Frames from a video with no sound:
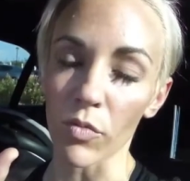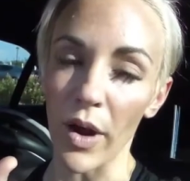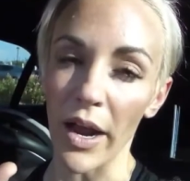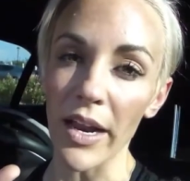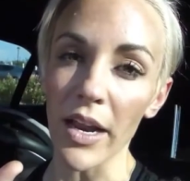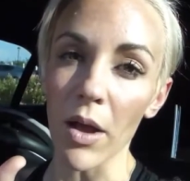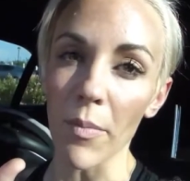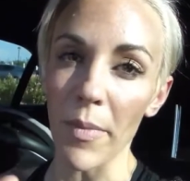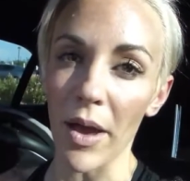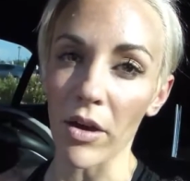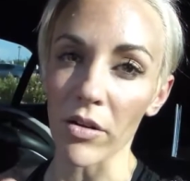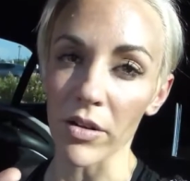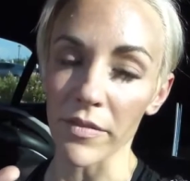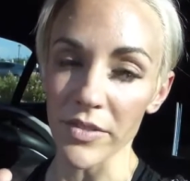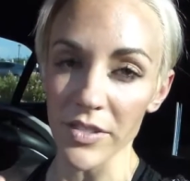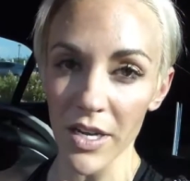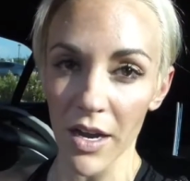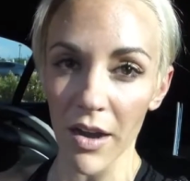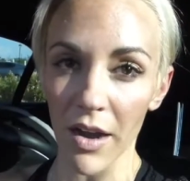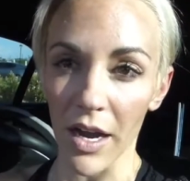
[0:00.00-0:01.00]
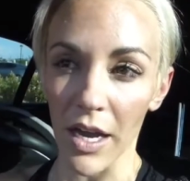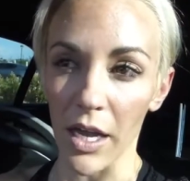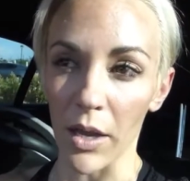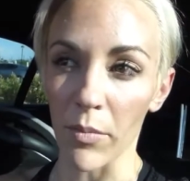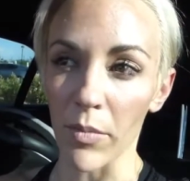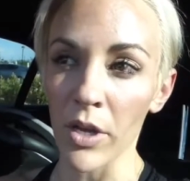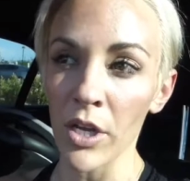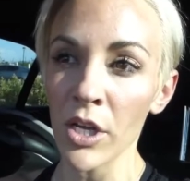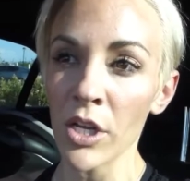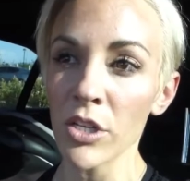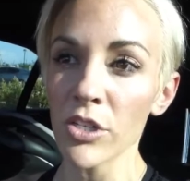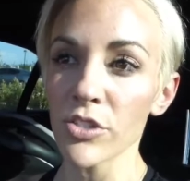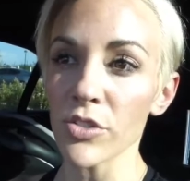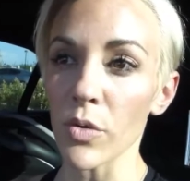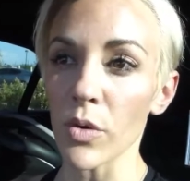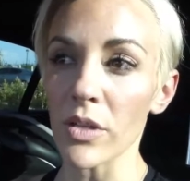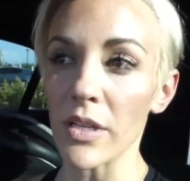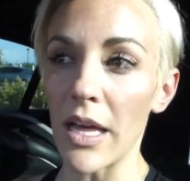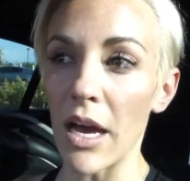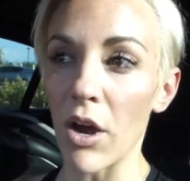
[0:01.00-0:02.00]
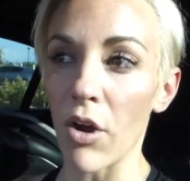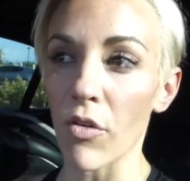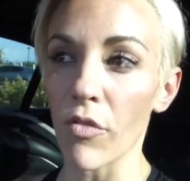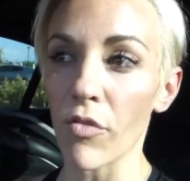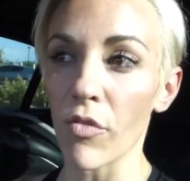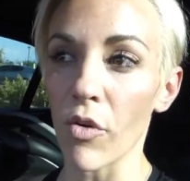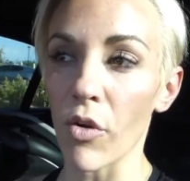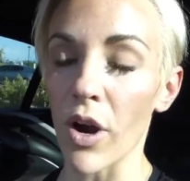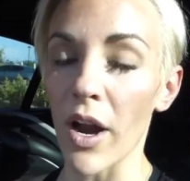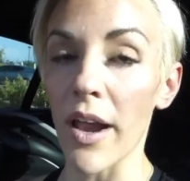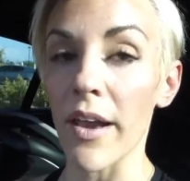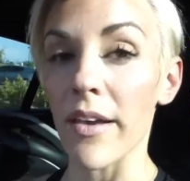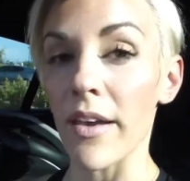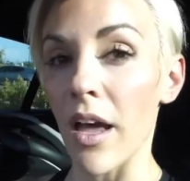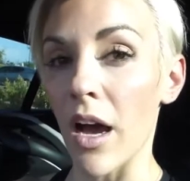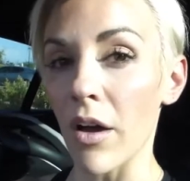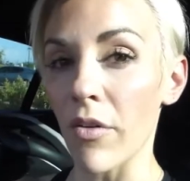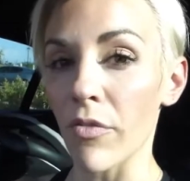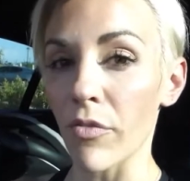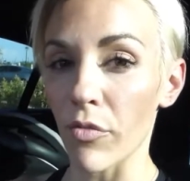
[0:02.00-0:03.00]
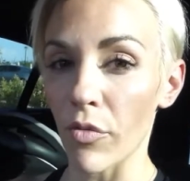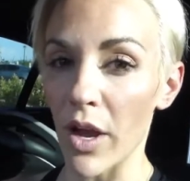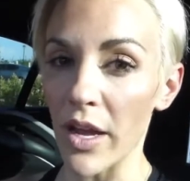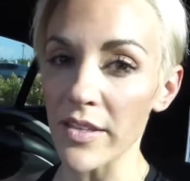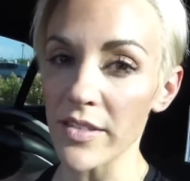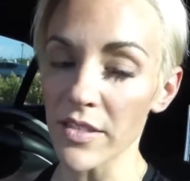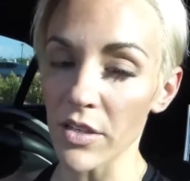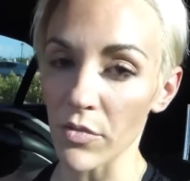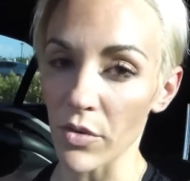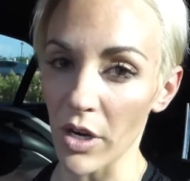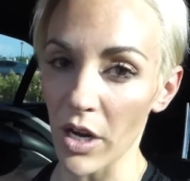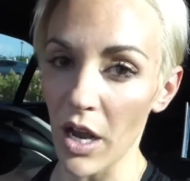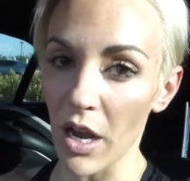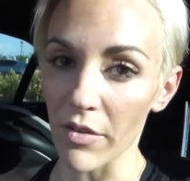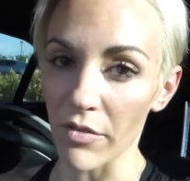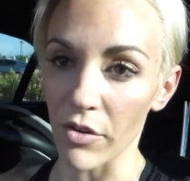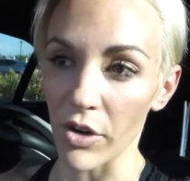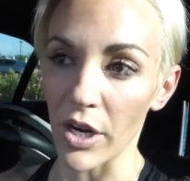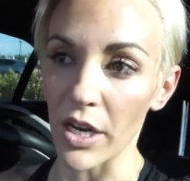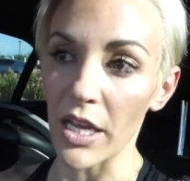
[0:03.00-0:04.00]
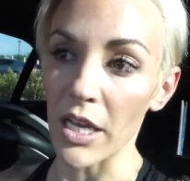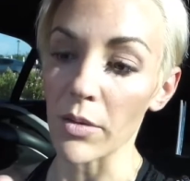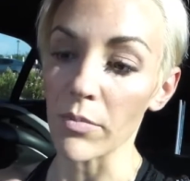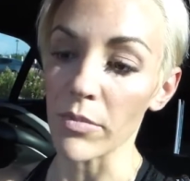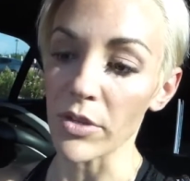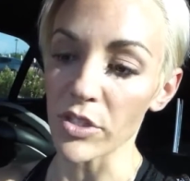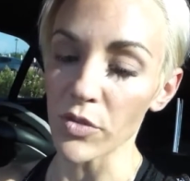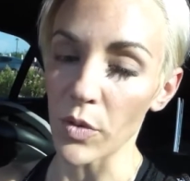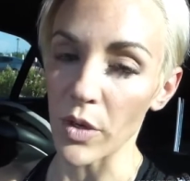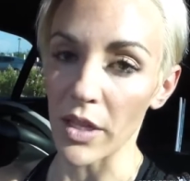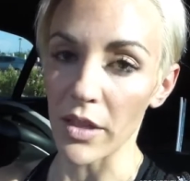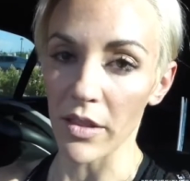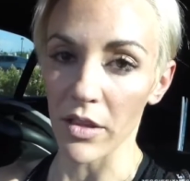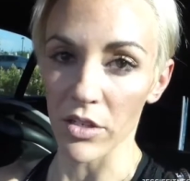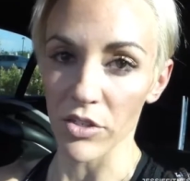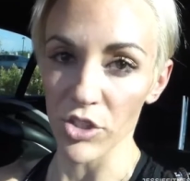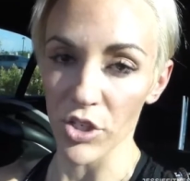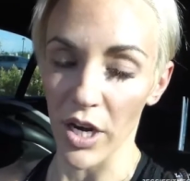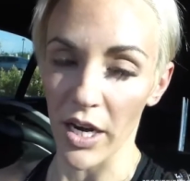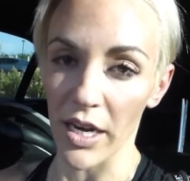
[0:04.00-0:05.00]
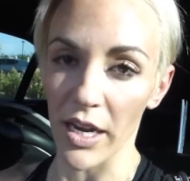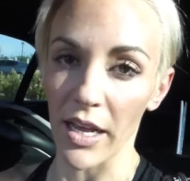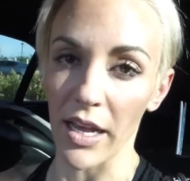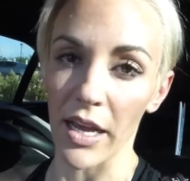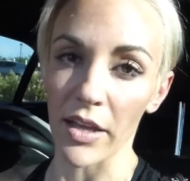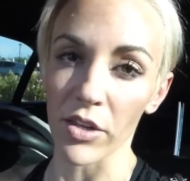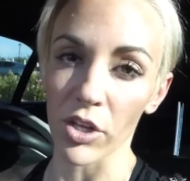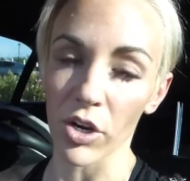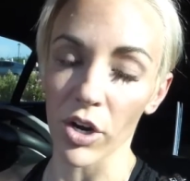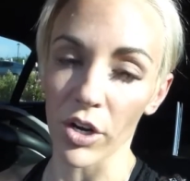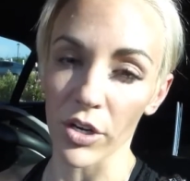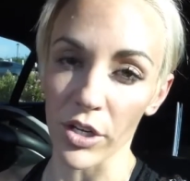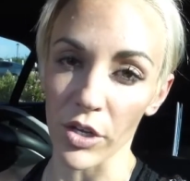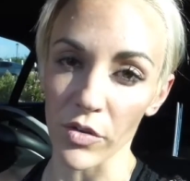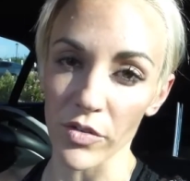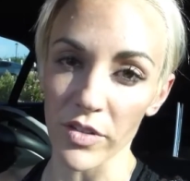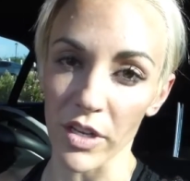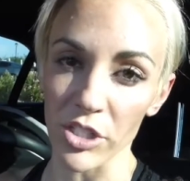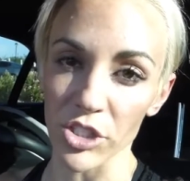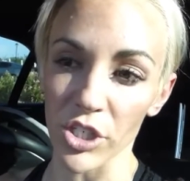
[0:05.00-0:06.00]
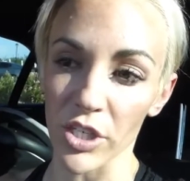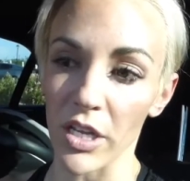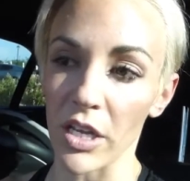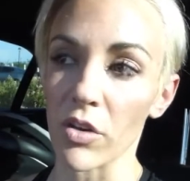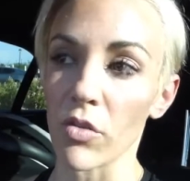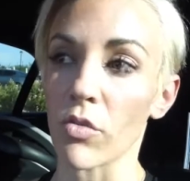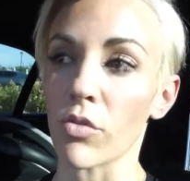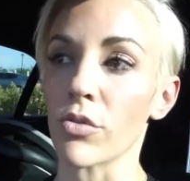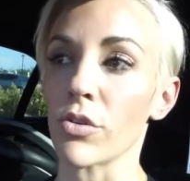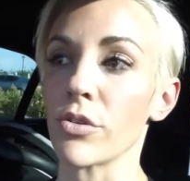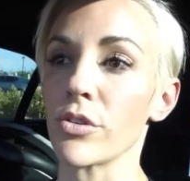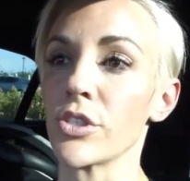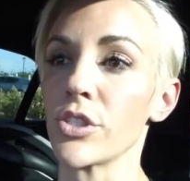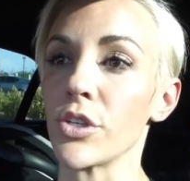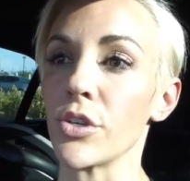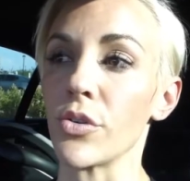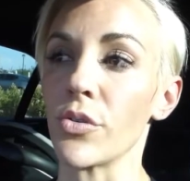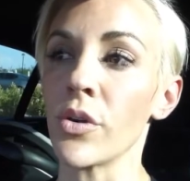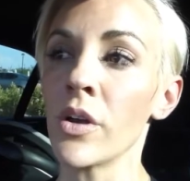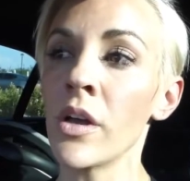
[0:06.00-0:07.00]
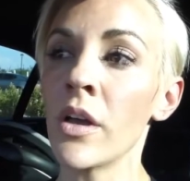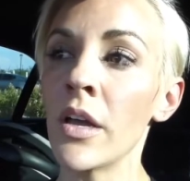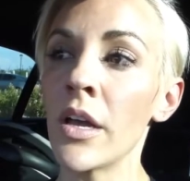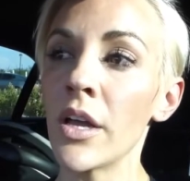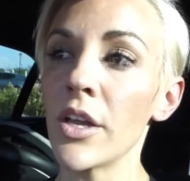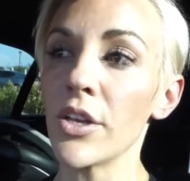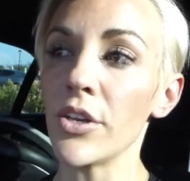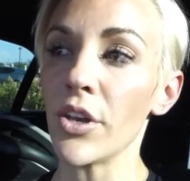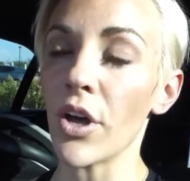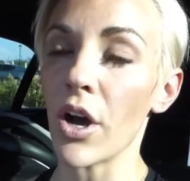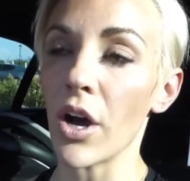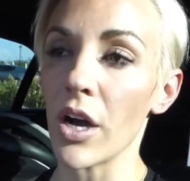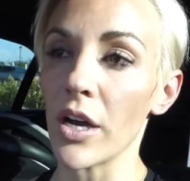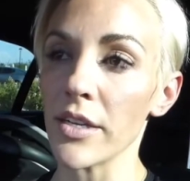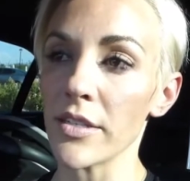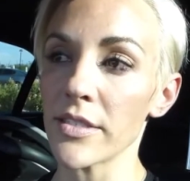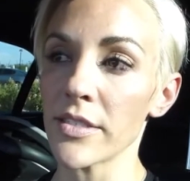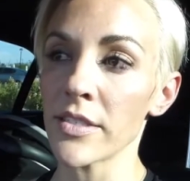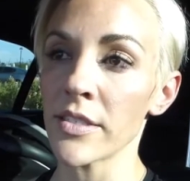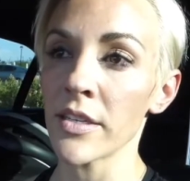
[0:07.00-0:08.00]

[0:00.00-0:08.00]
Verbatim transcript: right amount of time to allow for enough rest and recovery in between the training and the cardio session in order to not